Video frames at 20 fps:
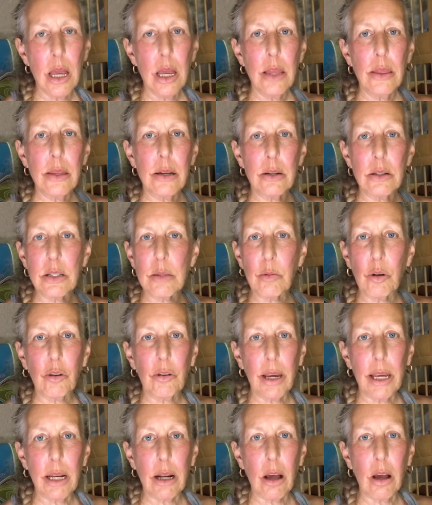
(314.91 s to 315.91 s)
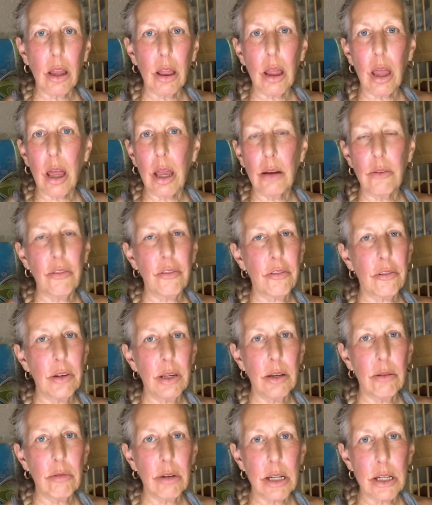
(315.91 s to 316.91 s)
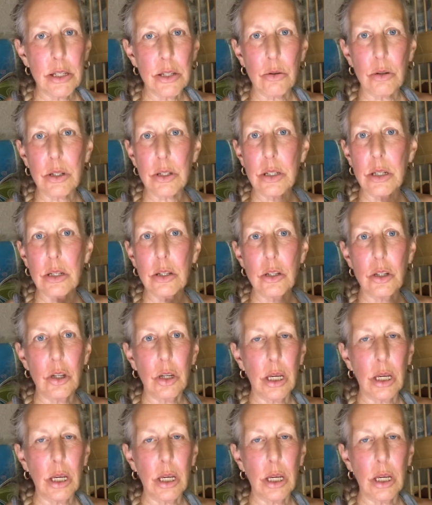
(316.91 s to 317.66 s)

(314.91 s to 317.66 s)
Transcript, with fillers: There are some great online free resources.